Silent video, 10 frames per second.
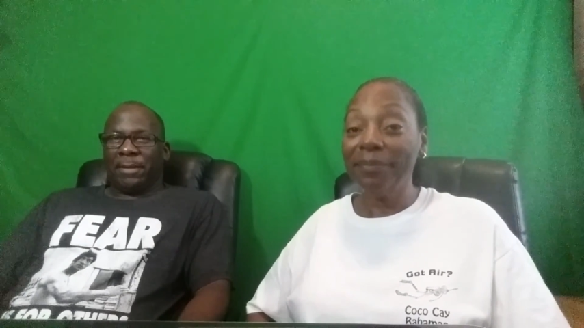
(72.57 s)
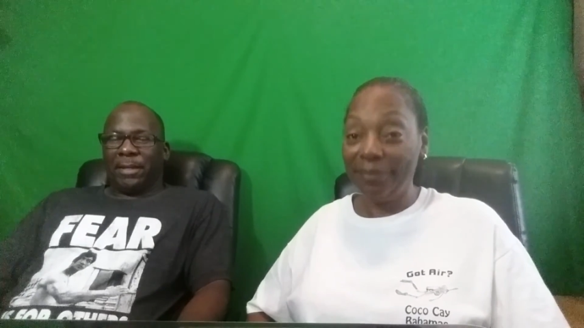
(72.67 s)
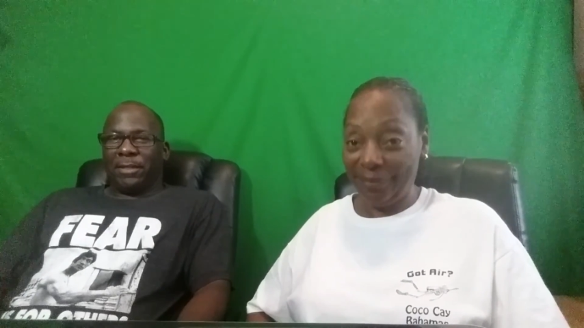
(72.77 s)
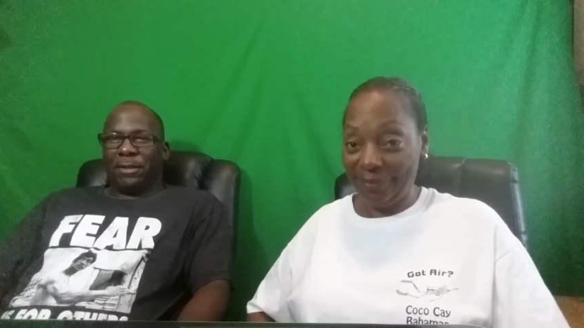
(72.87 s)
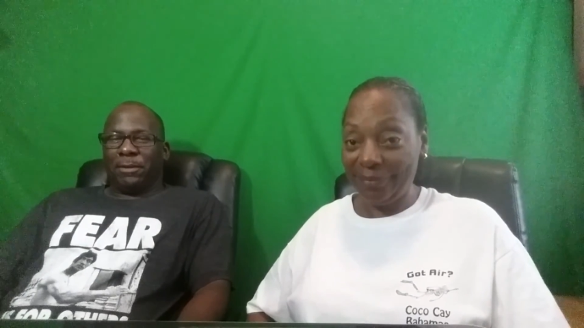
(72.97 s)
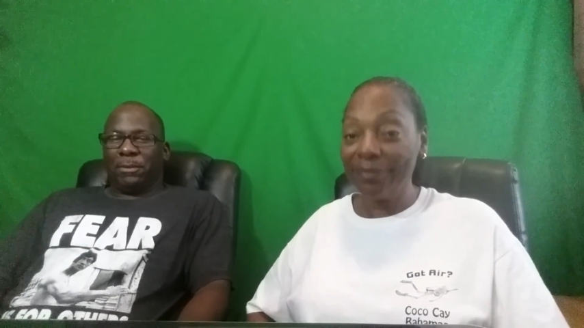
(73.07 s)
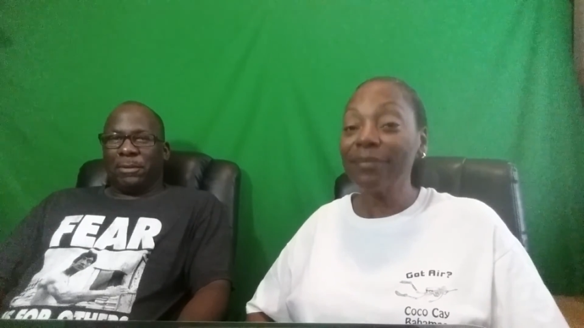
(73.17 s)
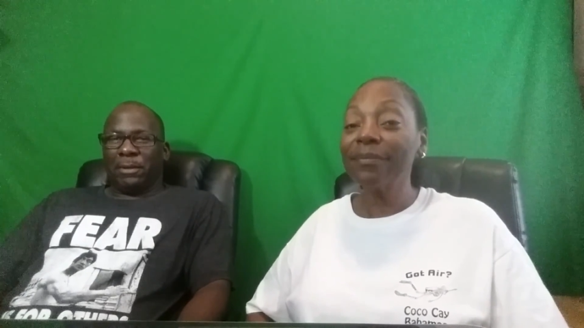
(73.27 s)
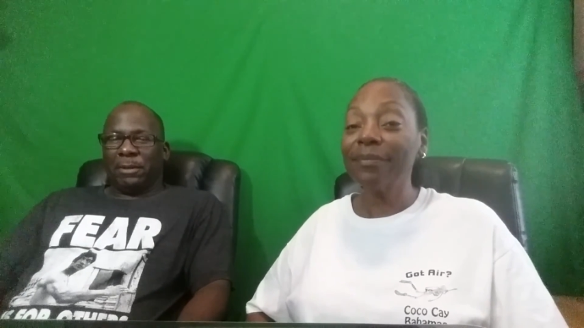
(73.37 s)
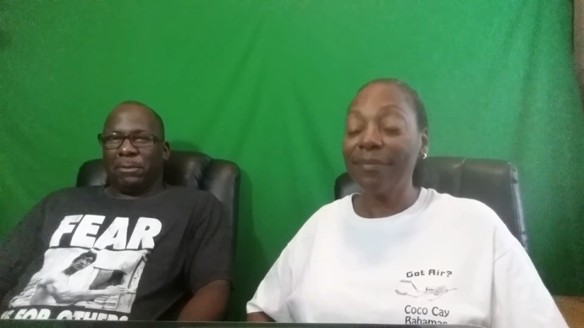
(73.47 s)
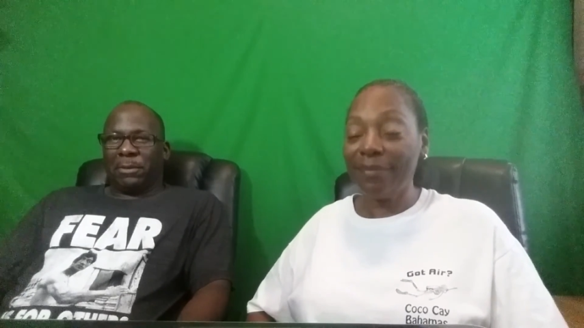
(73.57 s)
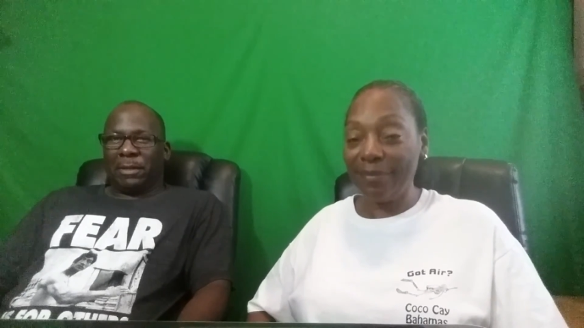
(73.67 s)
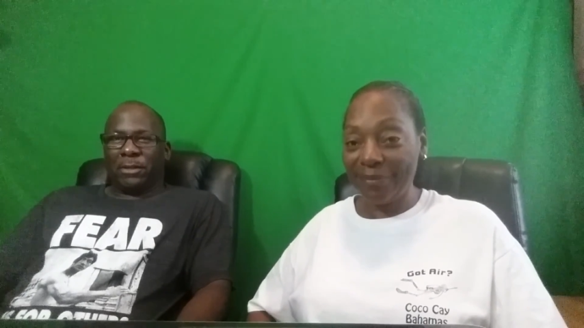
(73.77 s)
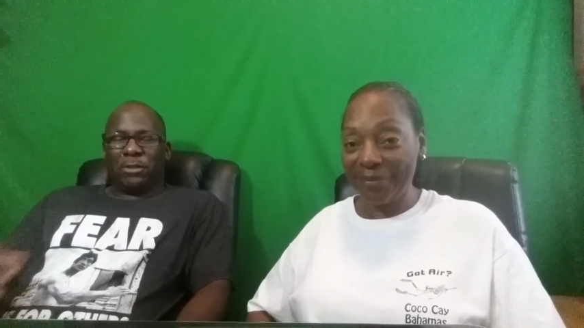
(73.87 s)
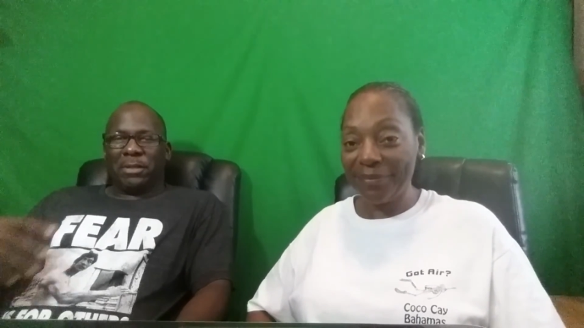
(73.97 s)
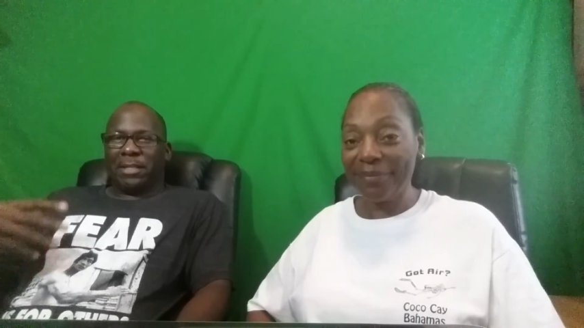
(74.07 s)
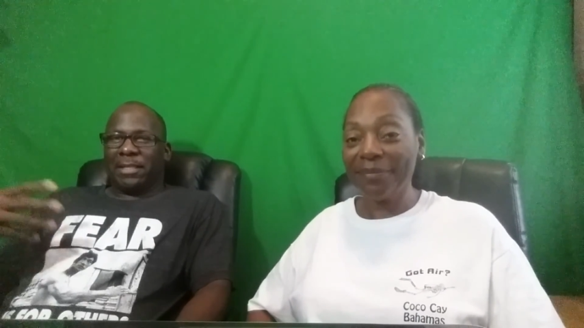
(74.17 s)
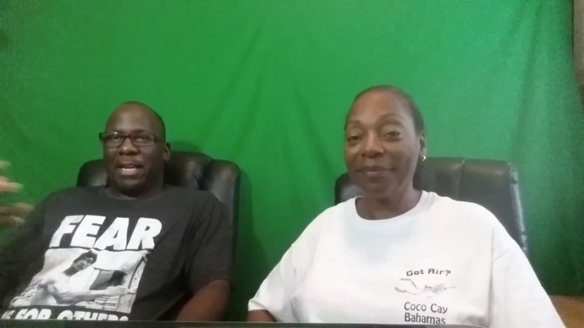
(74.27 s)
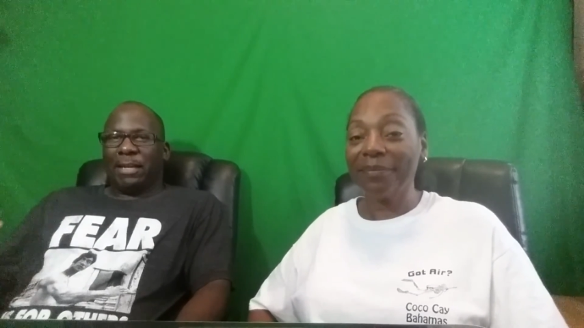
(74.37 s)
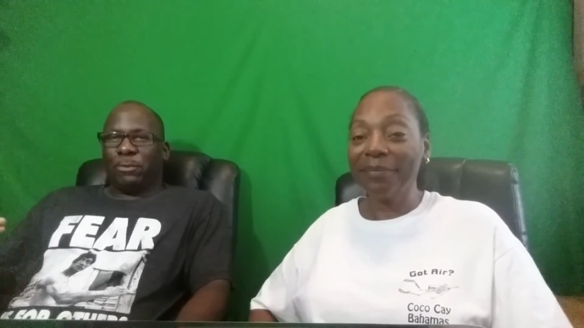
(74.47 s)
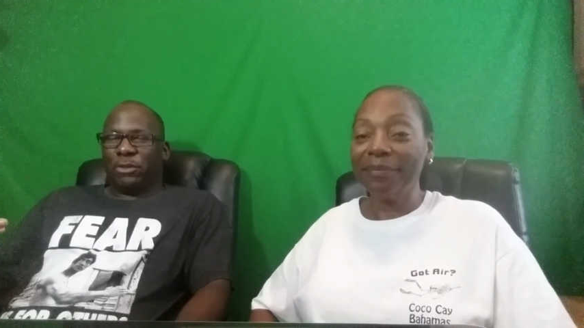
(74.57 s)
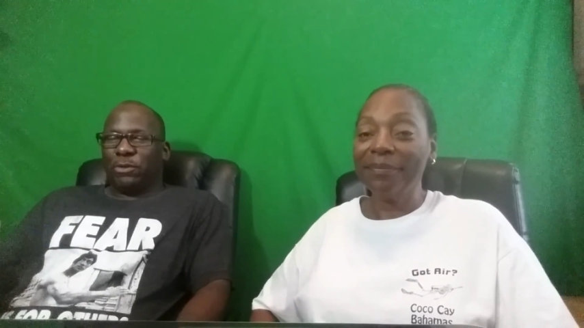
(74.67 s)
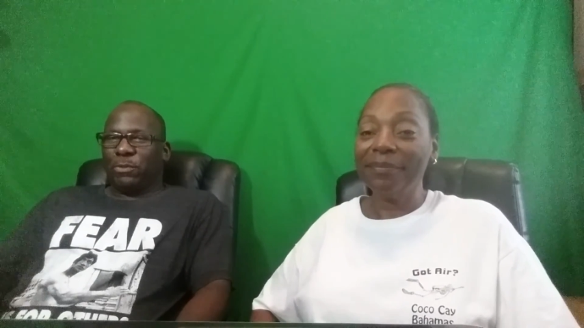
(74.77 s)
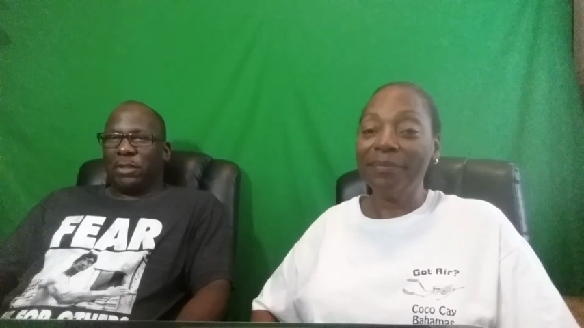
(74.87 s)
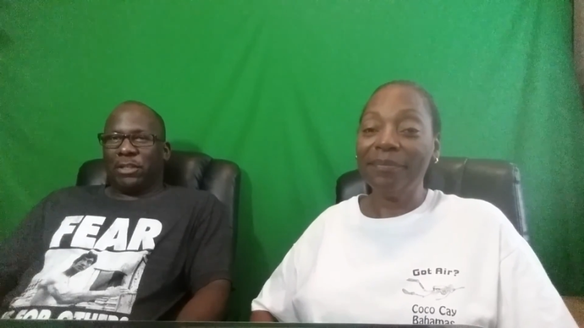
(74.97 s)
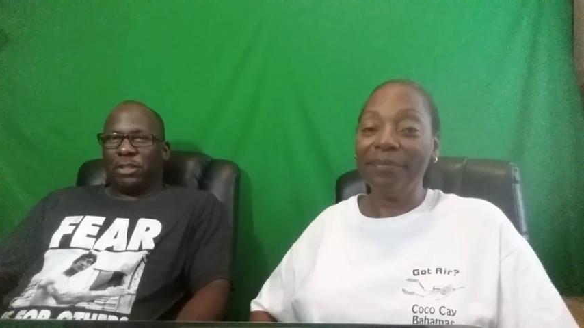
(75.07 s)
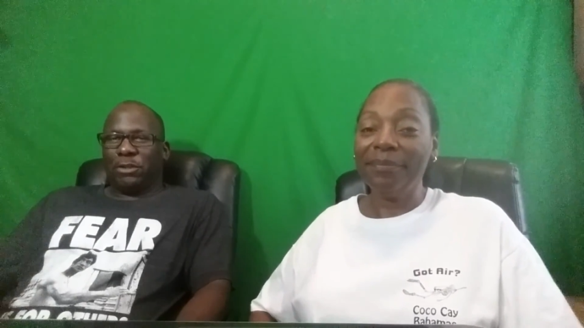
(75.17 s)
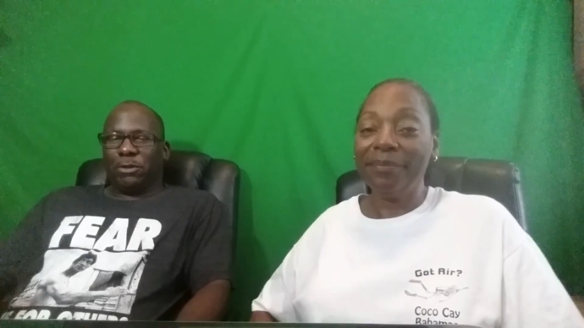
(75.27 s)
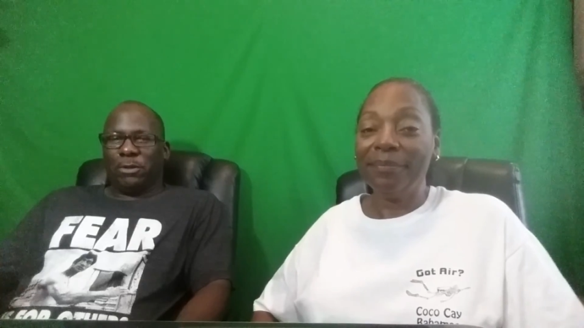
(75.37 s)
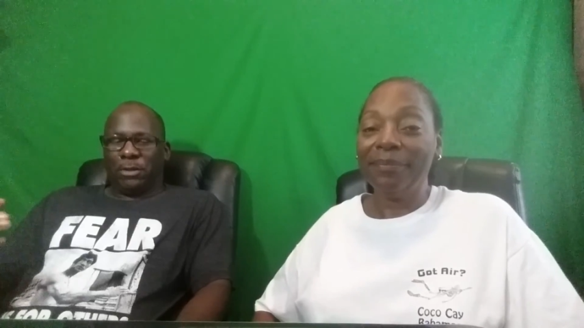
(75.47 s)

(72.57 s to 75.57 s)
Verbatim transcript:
Speaker 1: You know, when else you decide what you want to do,